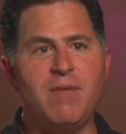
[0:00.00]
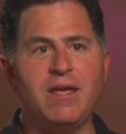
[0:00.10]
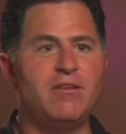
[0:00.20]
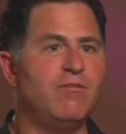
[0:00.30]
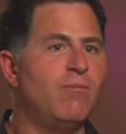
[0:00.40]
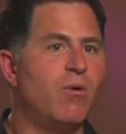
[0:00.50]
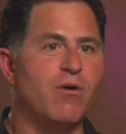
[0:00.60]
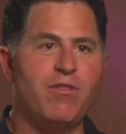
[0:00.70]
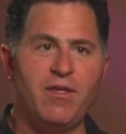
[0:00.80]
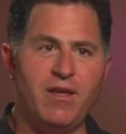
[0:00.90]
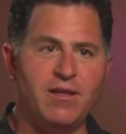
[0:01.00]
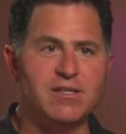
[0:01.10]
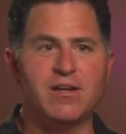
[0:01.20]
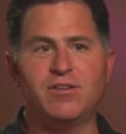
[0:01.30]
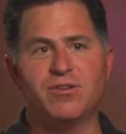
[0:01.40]
make it do more
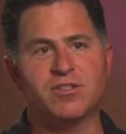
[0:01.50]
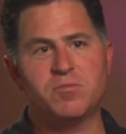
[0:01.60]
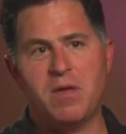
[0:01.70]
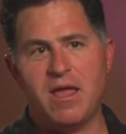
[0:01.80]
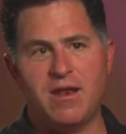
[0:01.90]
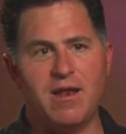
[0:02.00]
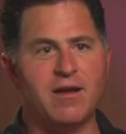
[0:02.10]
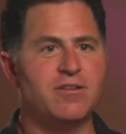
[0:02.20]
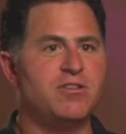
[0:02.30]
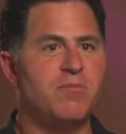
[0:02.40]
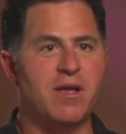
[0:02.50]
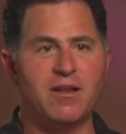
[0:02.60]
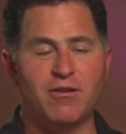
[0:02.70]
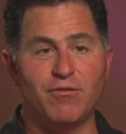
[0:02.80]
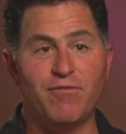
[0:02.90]
things how could you expand it how could you
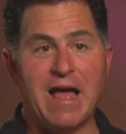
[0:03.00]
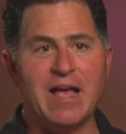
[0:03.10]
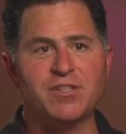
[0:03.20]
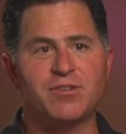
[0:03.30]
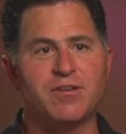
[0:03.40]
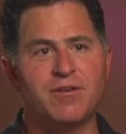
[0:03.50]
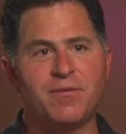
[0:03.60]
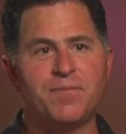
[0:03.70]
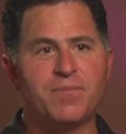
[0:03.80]
make it go faster